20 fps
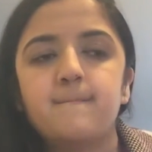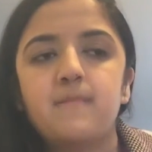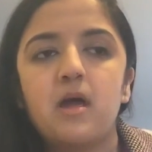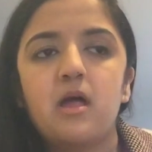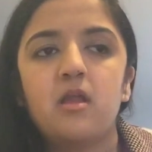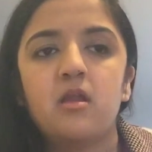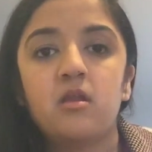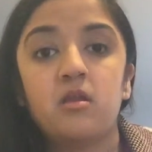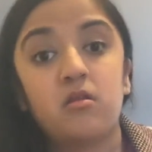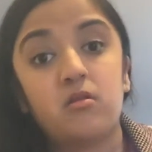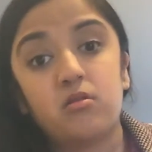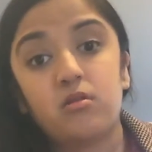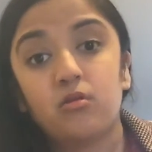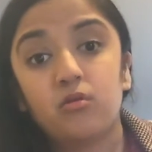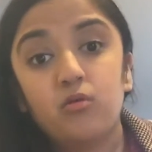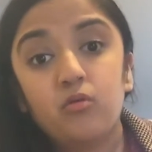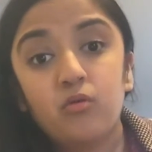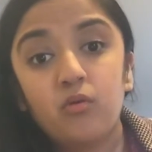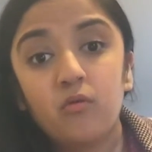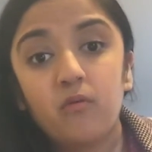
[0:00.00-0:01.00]
And so
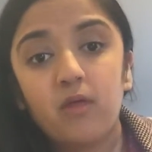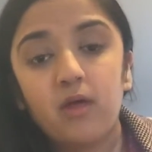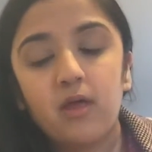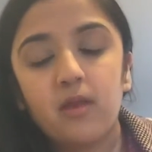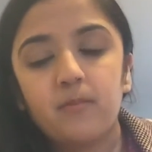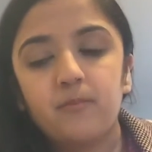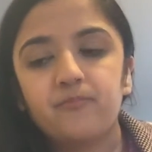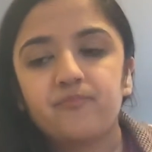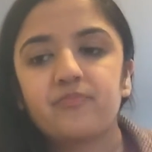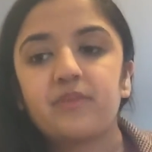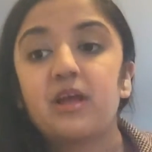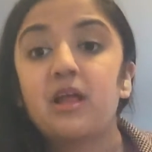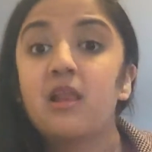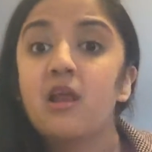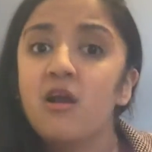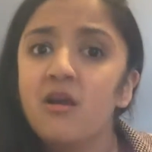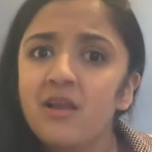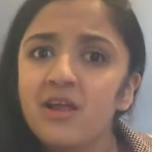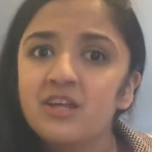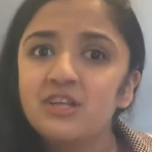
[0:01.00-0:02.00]
you know that
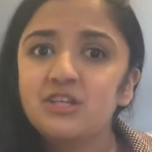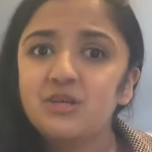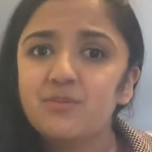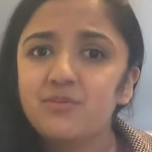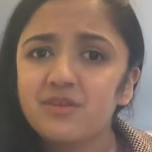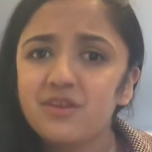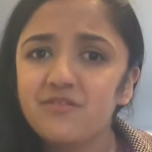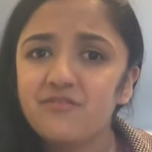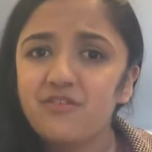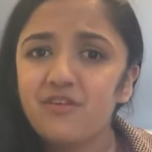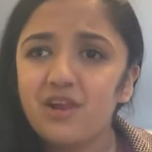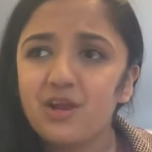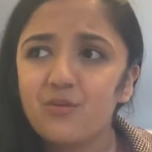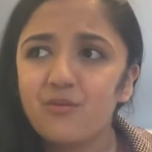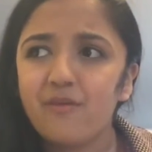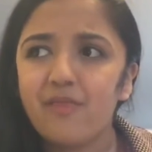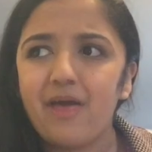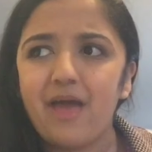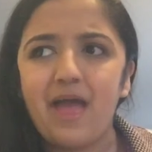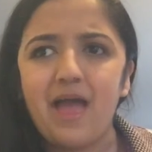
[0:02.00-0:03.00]
Claire and I shippers, I feel like
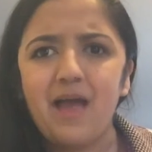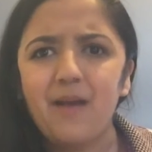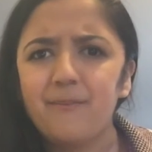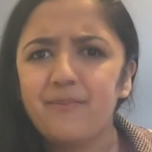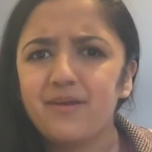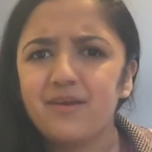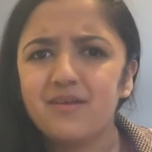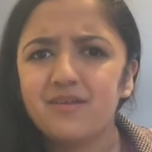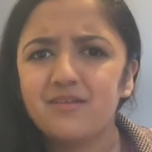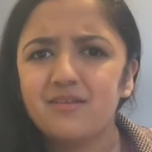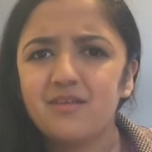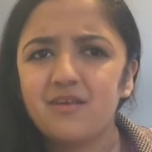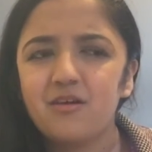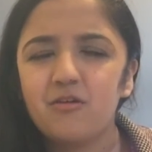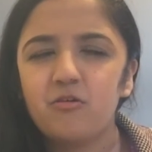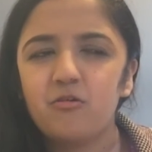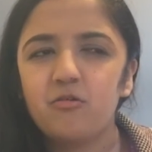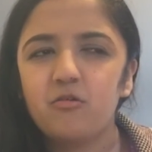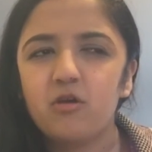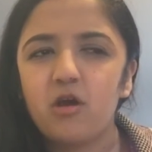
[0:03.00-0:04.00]
we're the happiest,
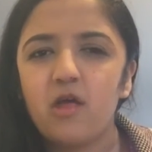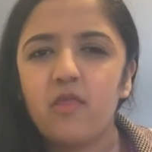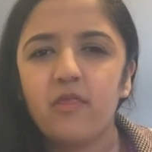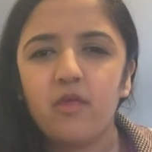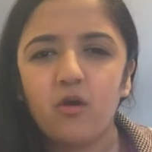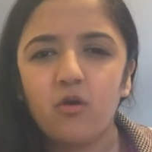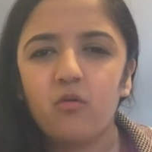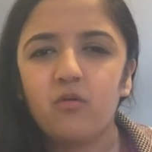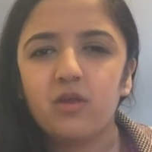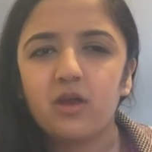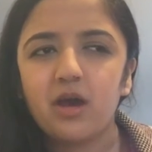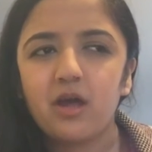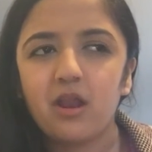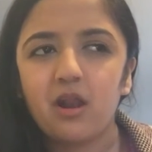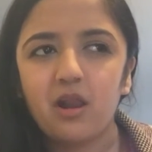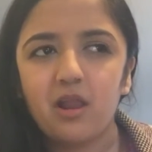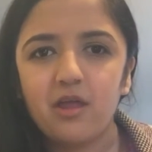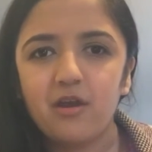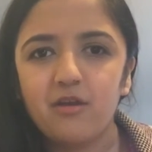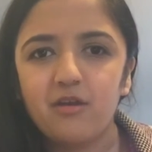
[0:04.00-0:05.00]
and they only got a
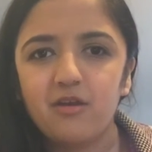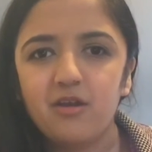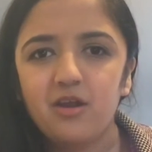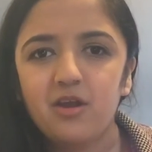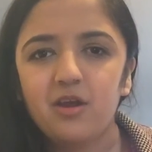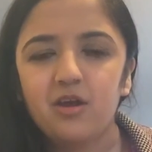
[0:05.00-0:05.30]
letter.